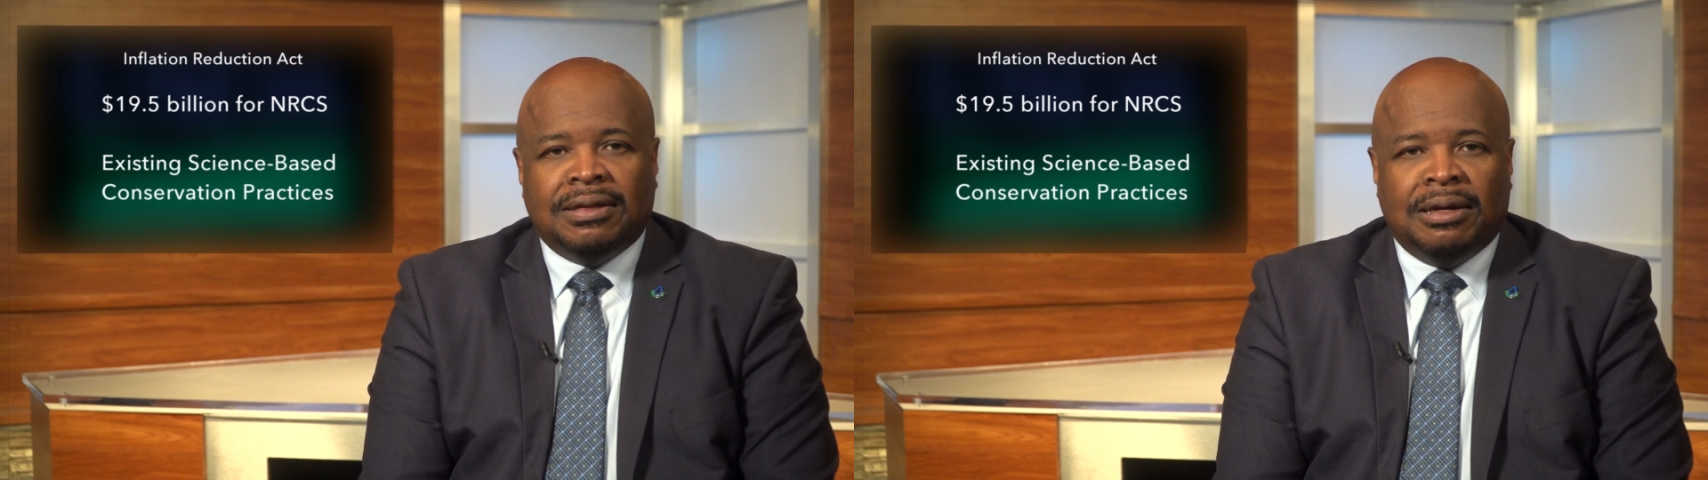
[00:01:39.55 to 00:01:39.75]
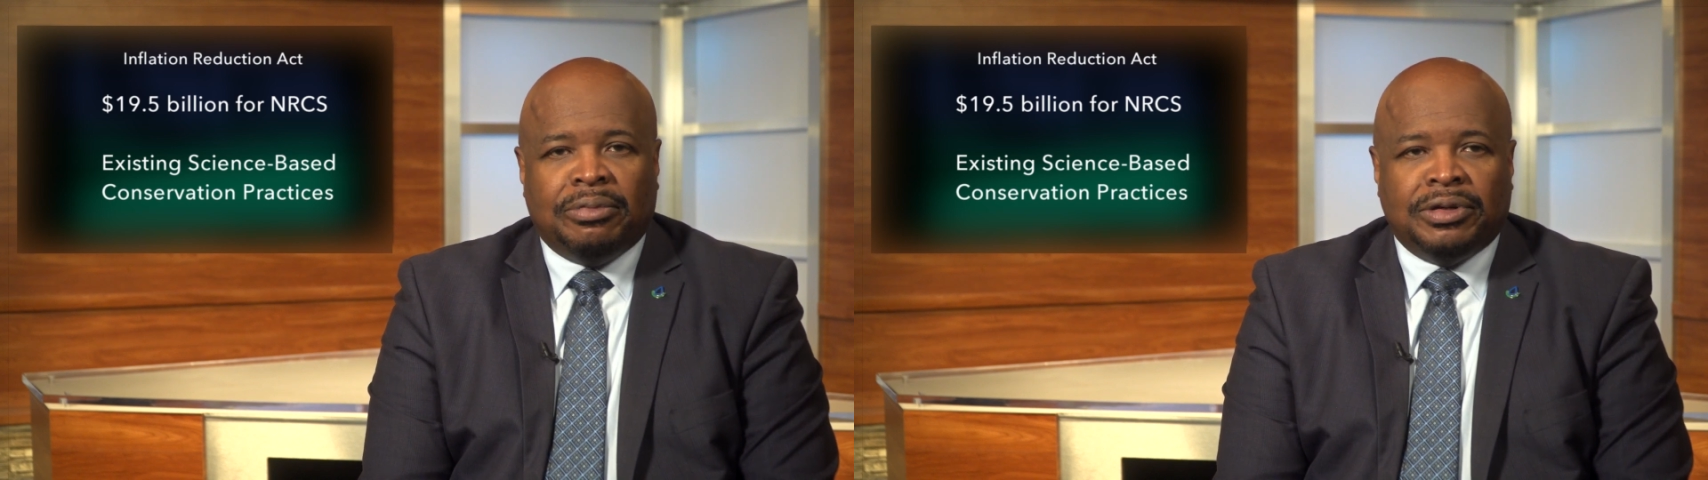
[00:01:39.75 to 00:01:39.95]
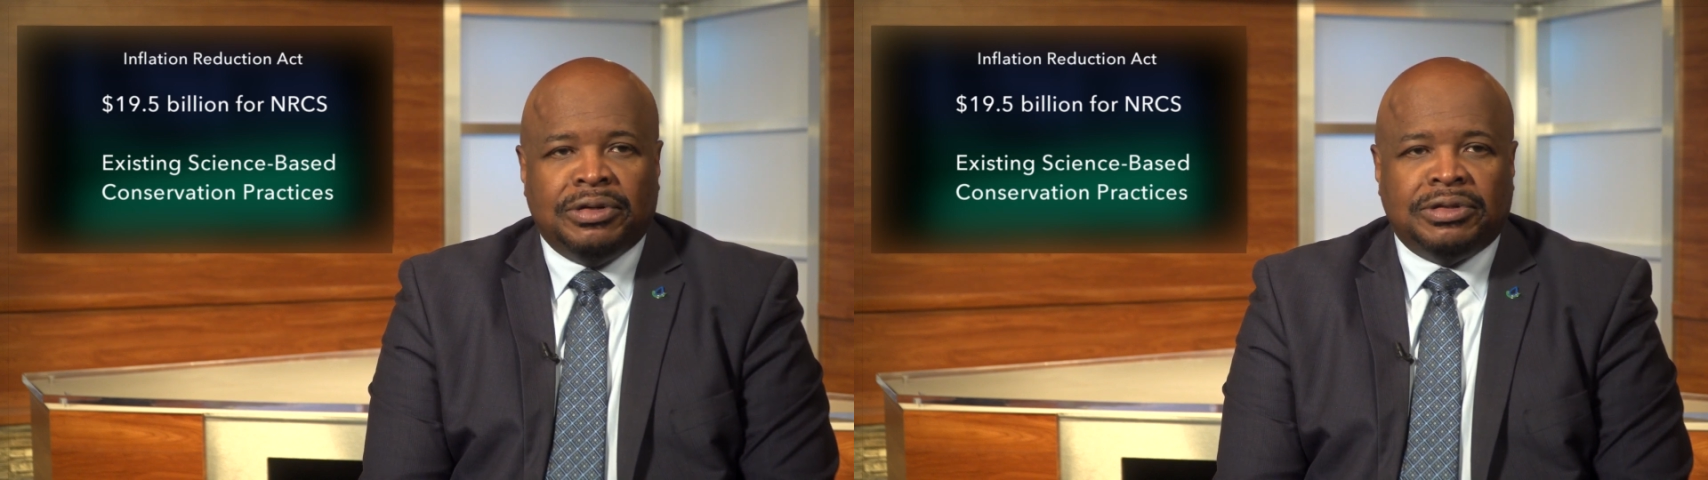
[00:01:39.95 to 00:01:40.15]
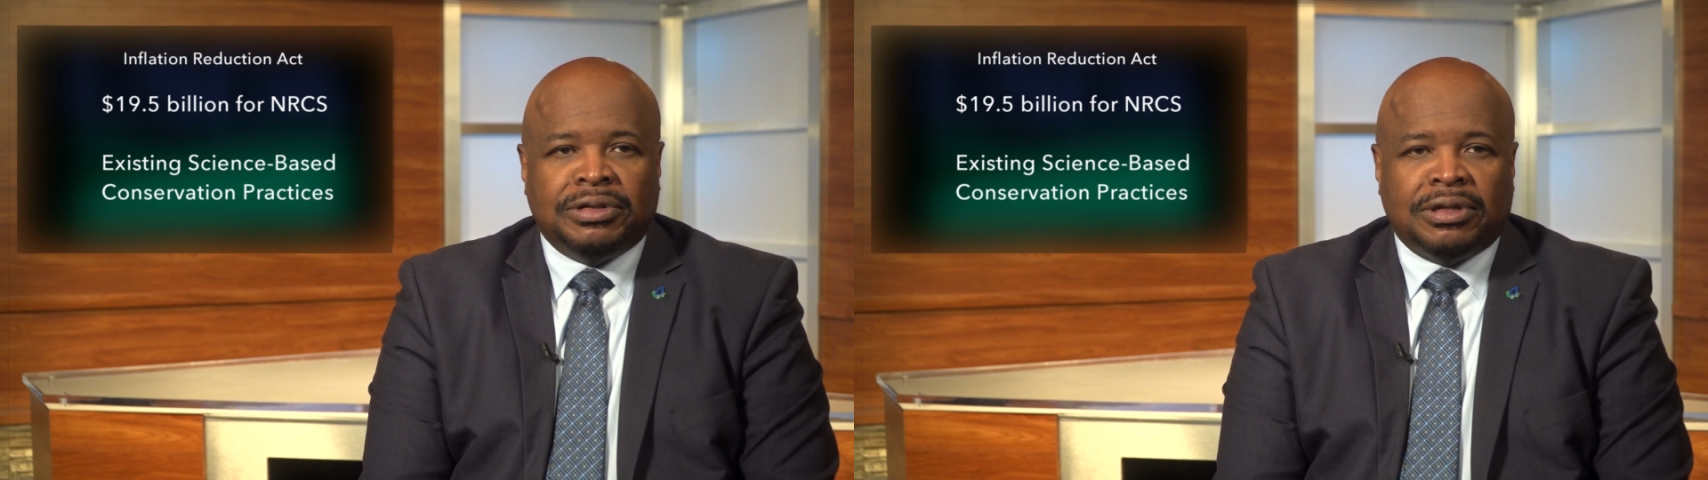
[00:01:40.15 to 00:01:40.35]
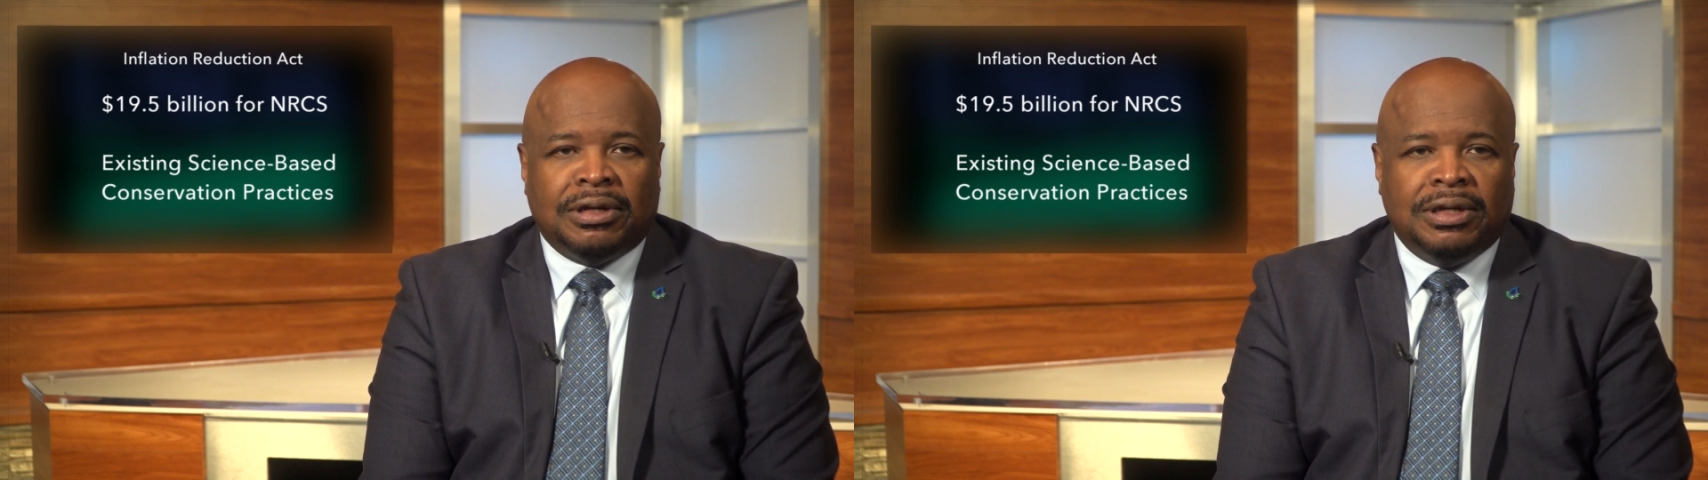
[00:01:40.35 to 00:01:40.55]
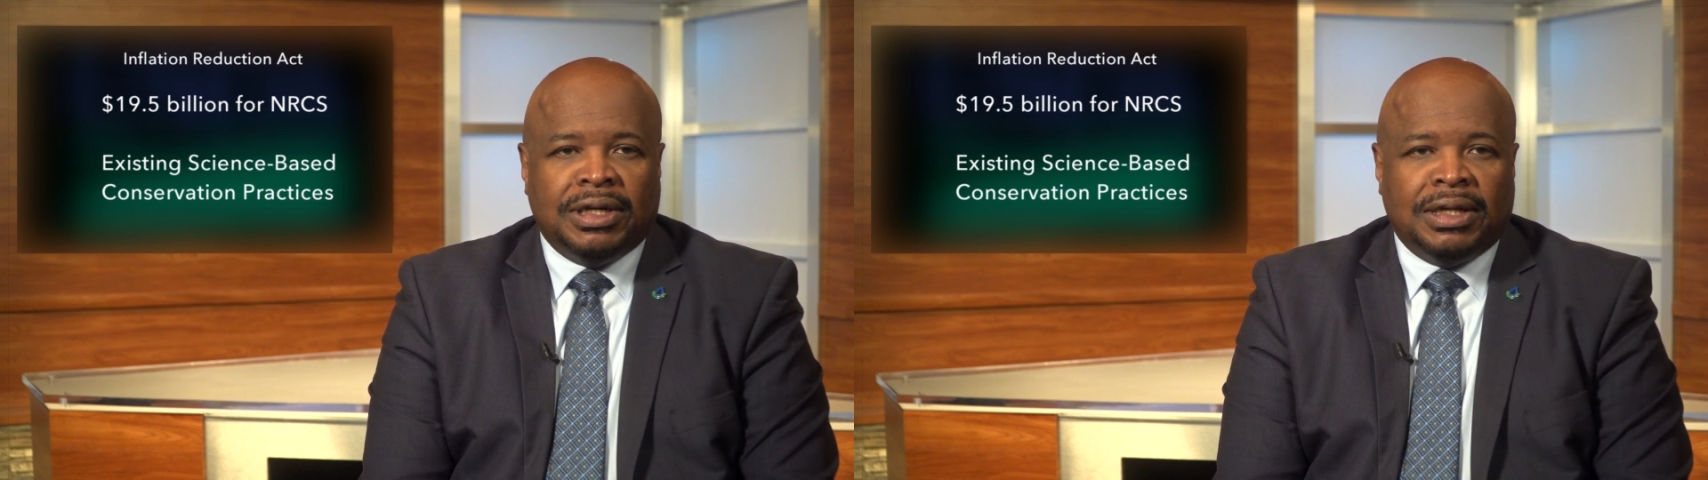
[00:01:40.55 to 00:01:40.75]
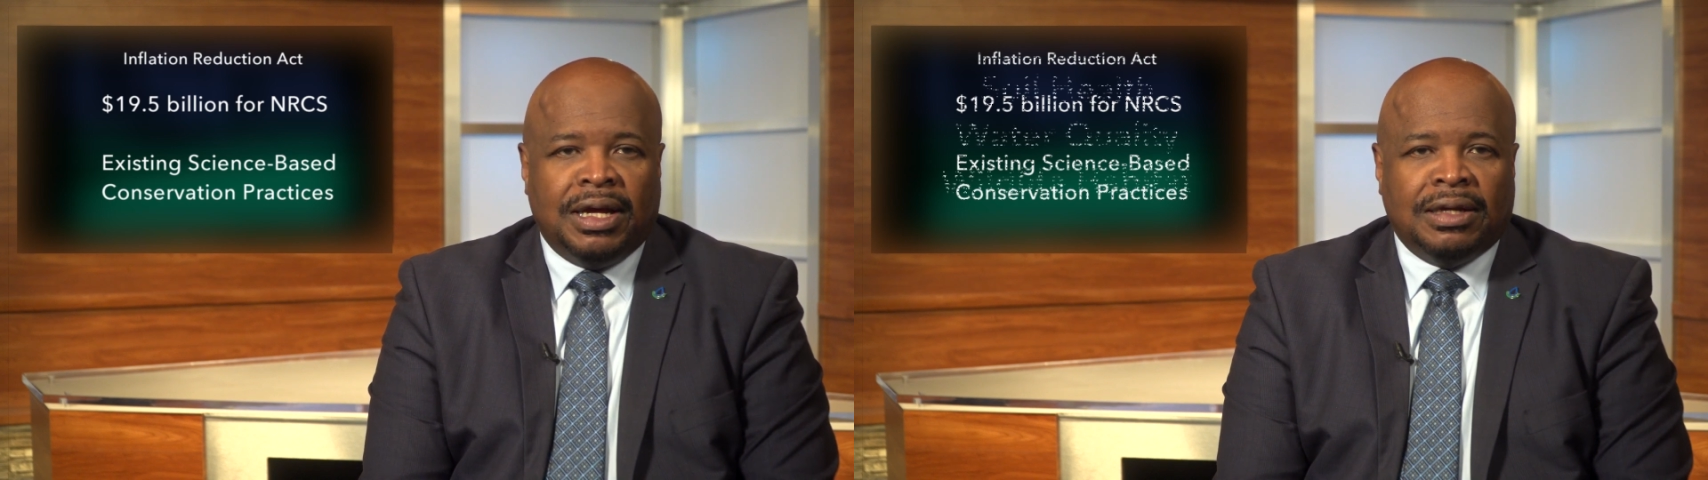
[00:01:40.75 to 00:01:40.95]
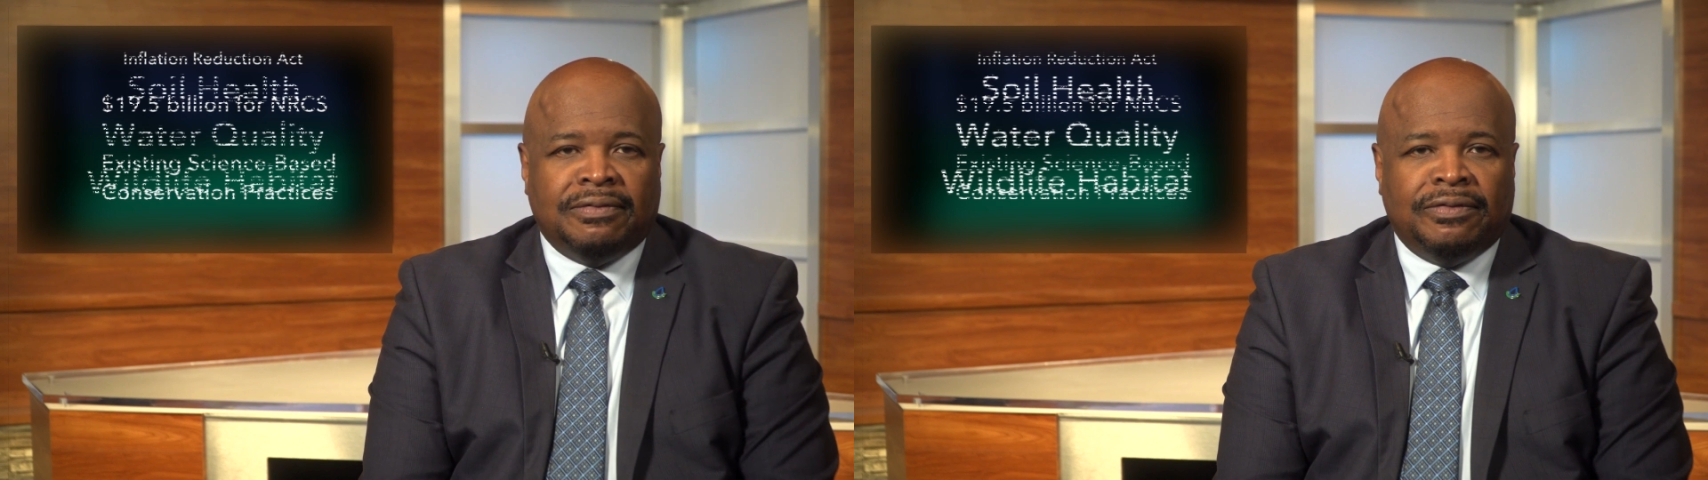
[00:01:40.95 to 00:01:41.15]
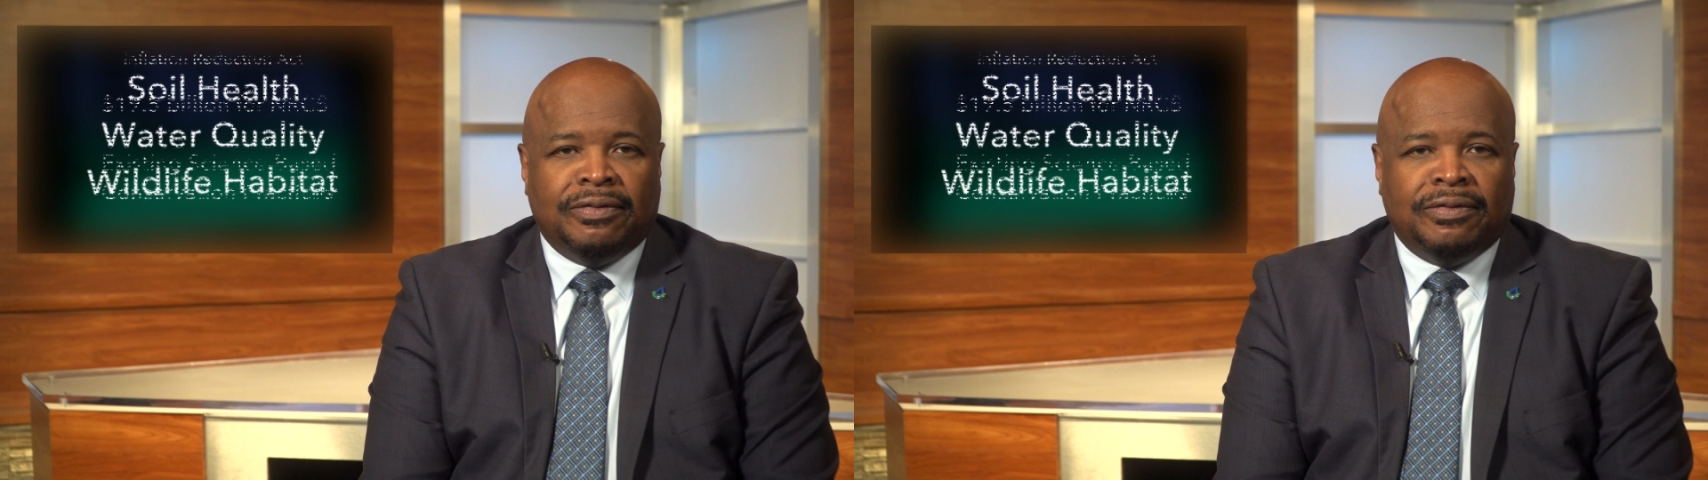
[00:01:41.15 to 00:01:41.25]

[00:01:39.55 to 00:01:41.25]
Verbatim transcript: that producers are looking at